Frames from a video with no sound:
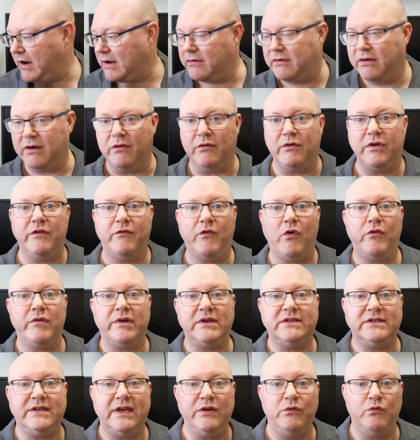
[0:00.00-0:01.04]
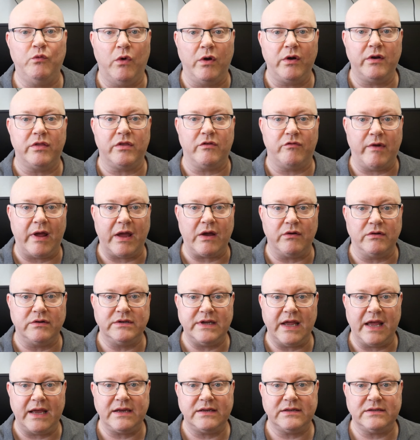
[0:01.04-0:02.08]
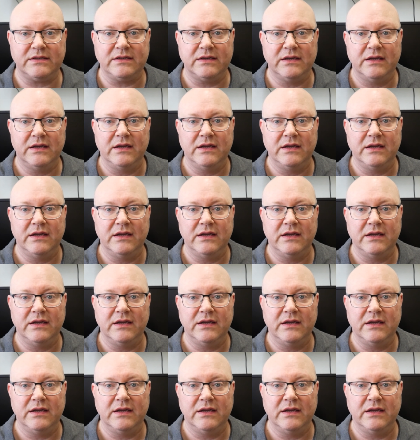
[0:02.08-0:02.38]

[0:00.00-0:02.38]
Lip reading: you know, you've already seen one of the record decks